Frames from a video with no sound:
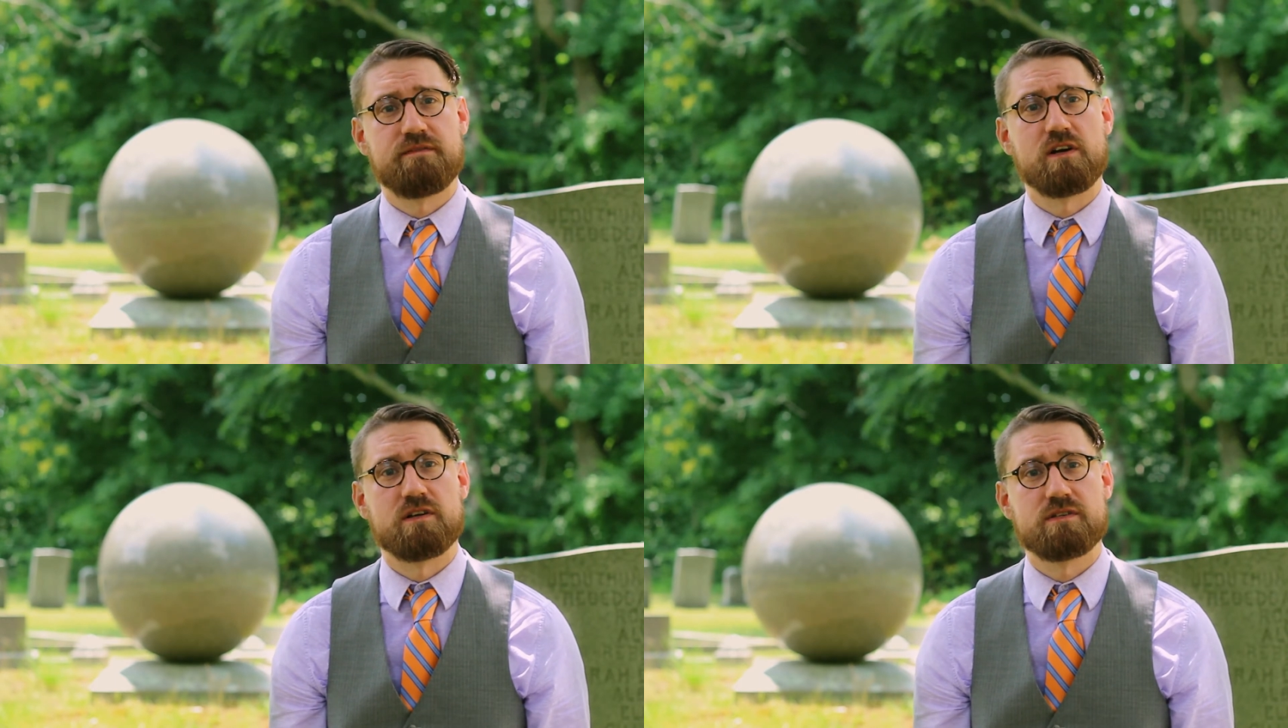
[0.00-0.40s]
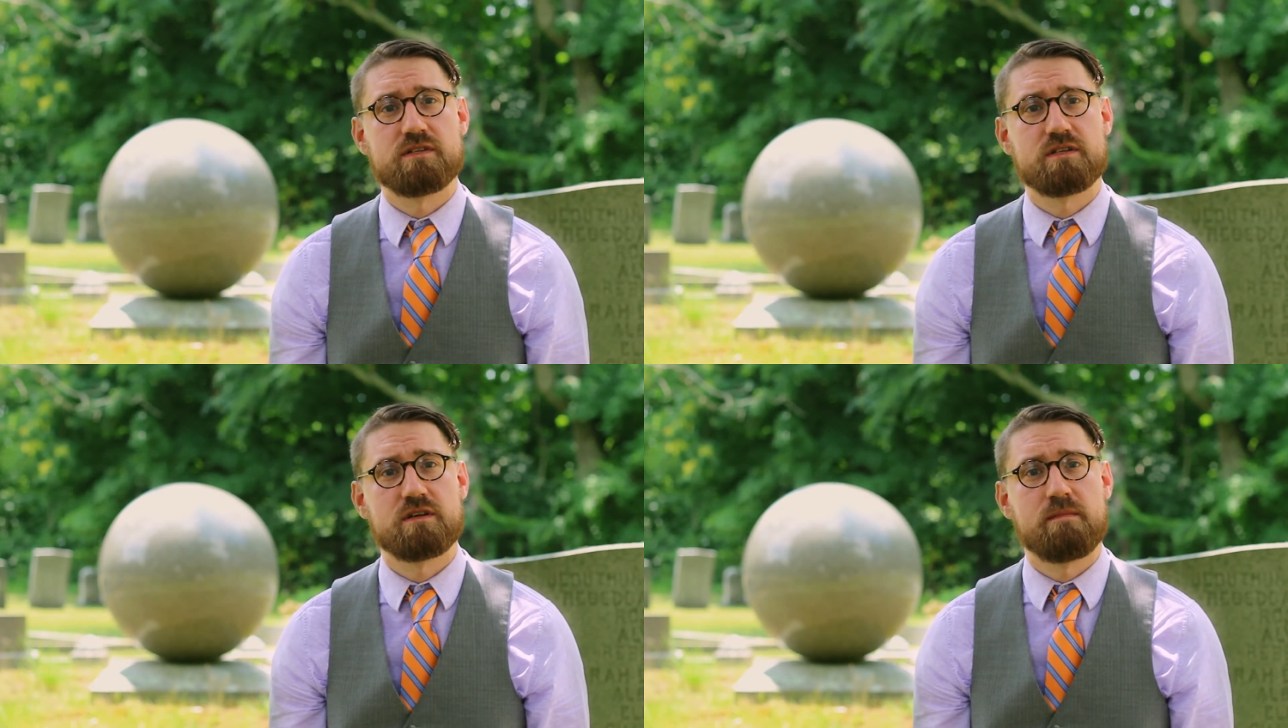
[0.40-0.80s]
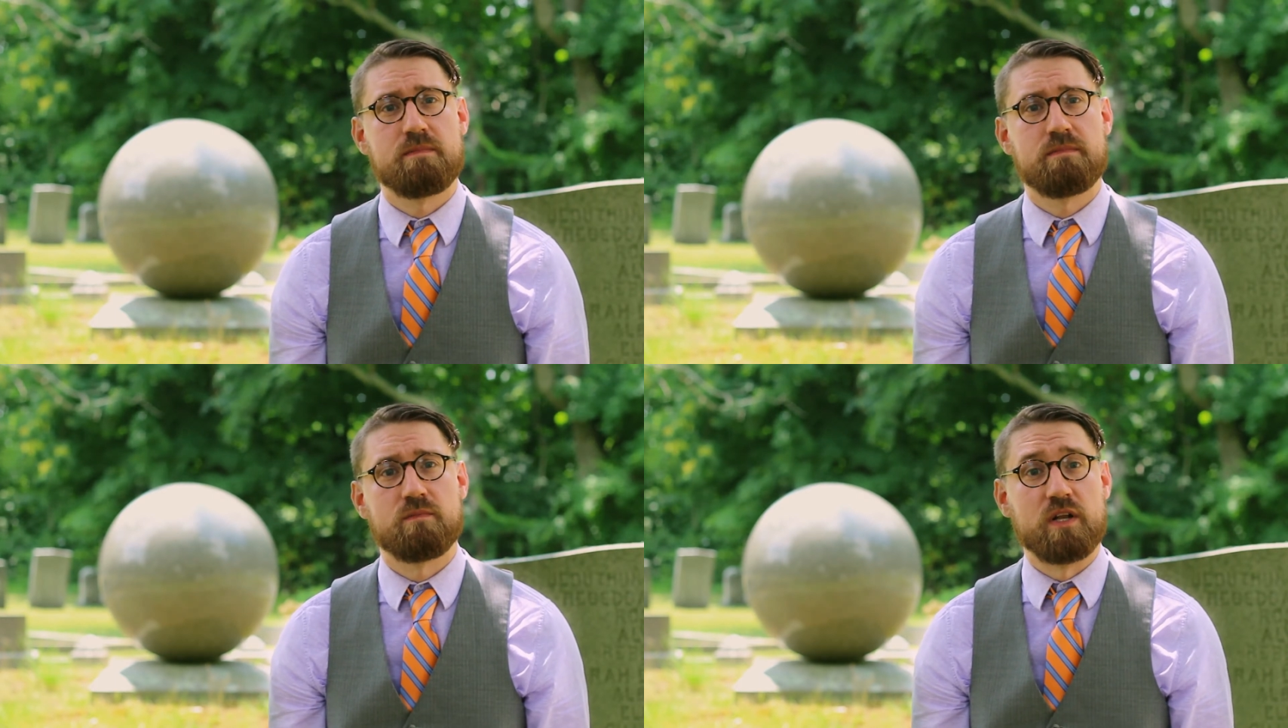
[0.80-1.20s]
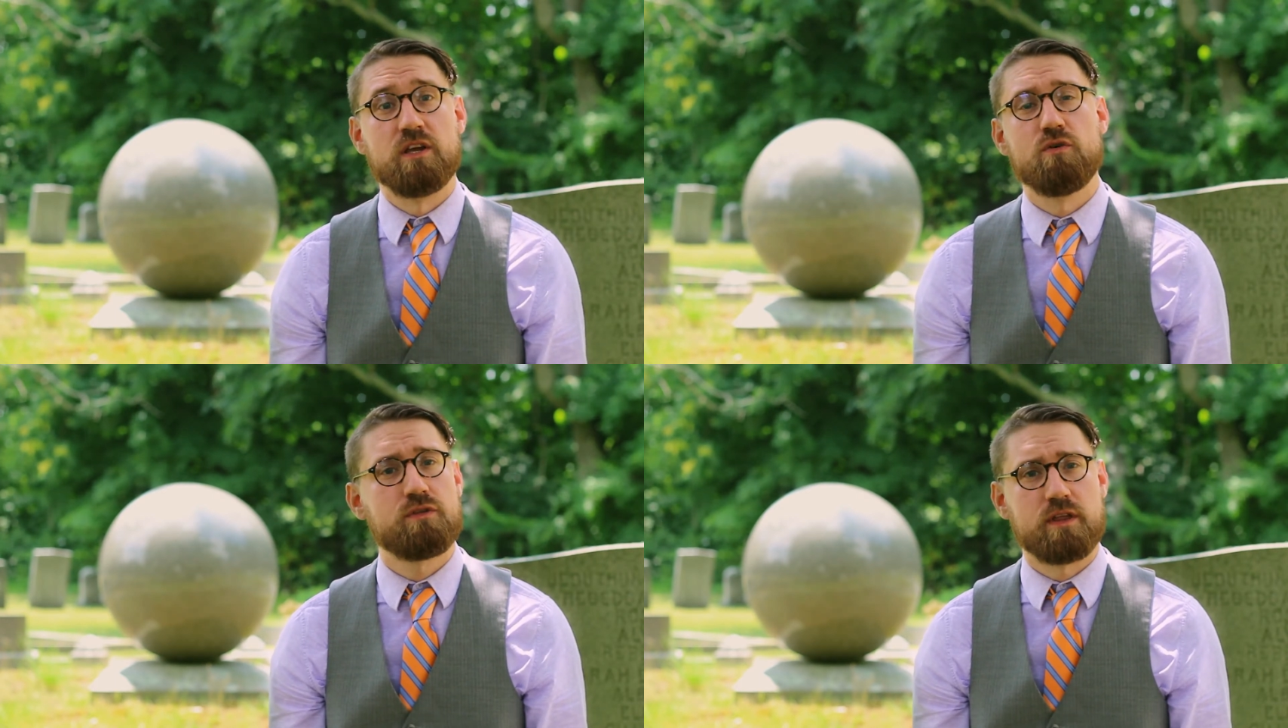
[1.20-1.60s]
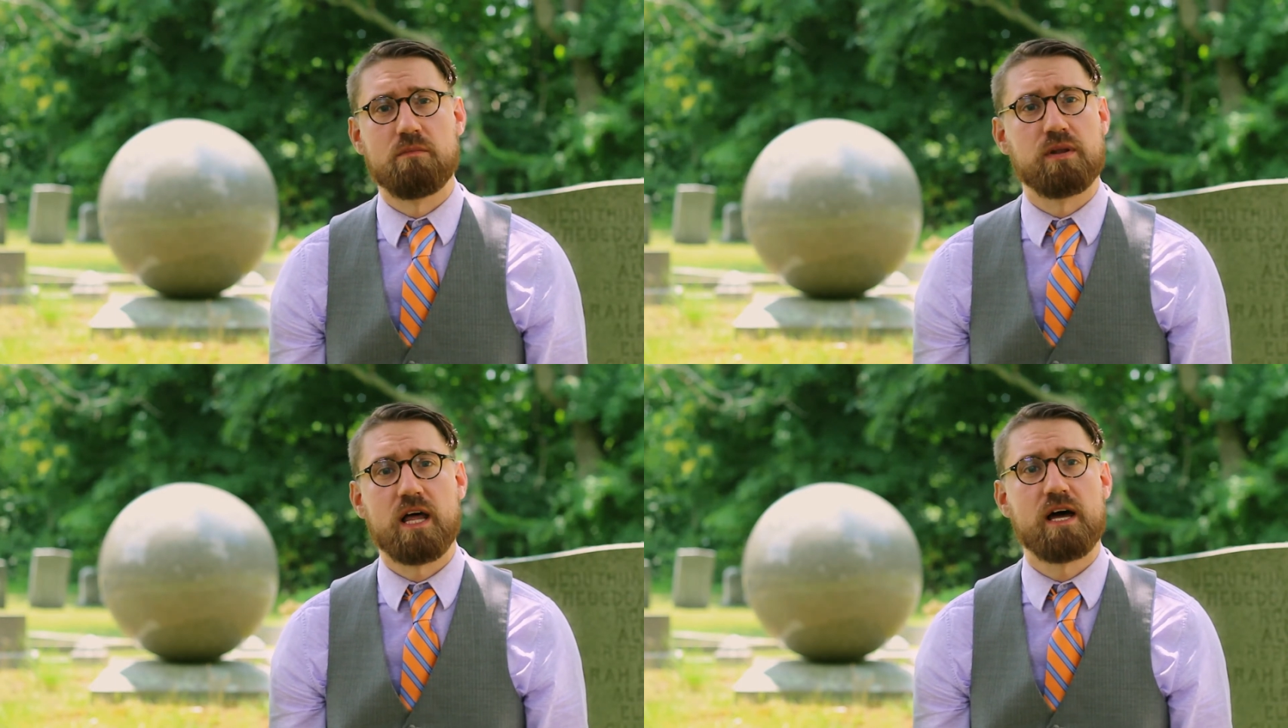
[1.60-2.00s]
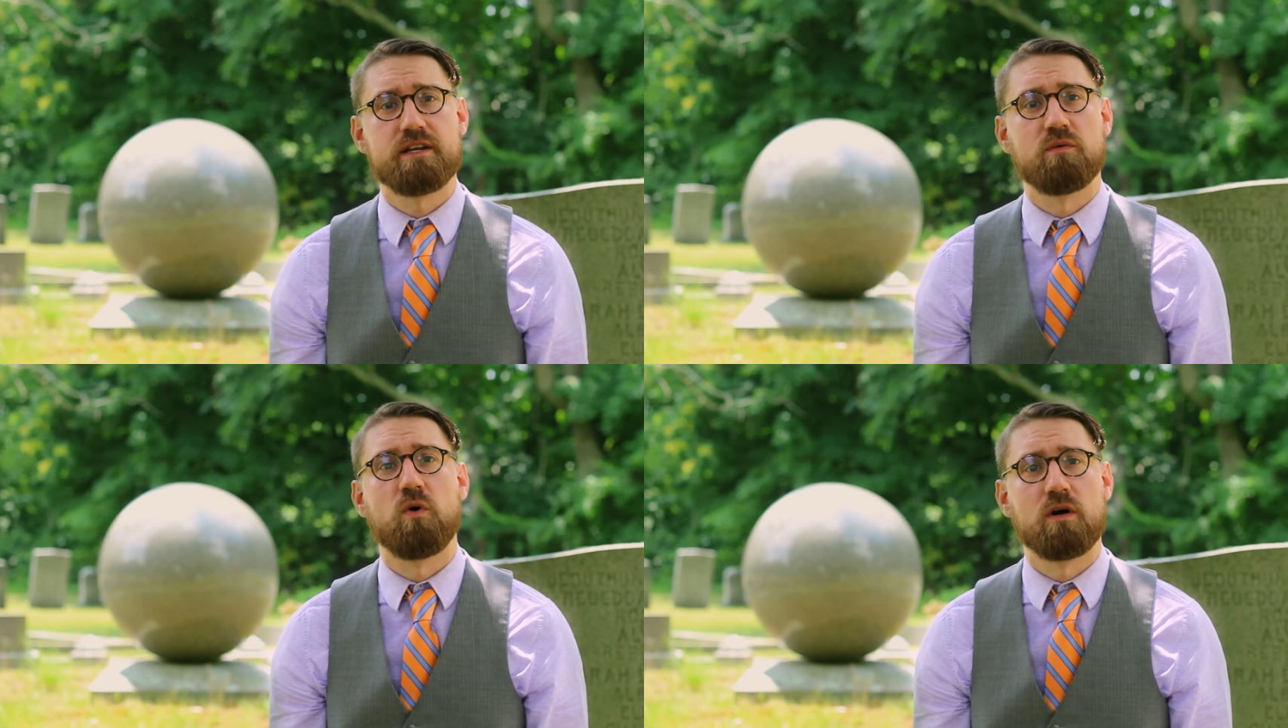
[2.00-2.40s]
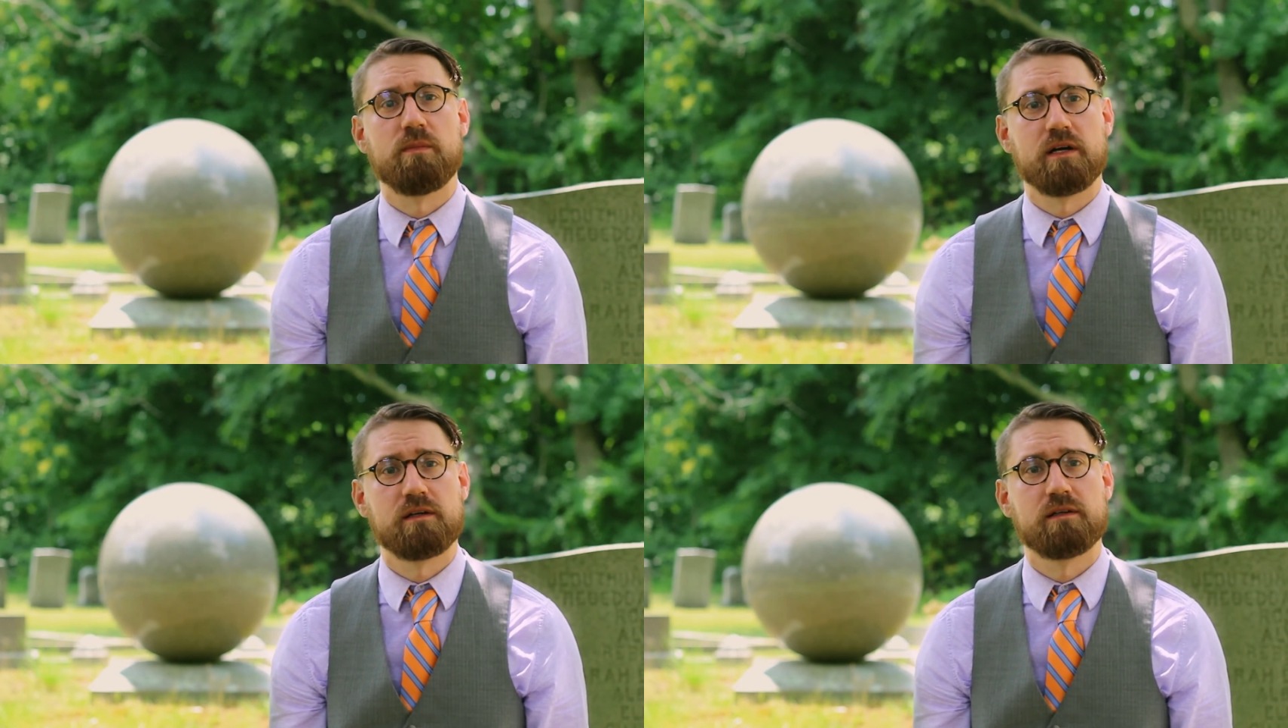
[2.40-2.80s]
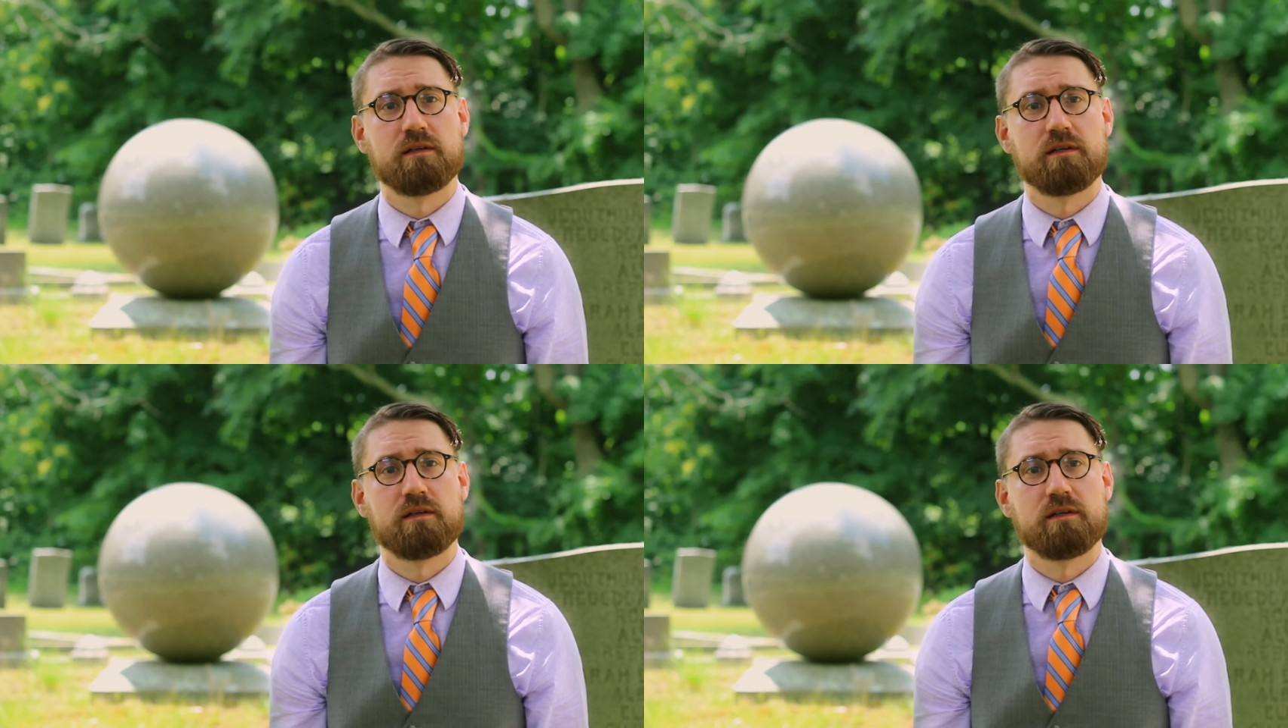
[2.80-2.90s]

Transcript: first, when youth and blood are warmer,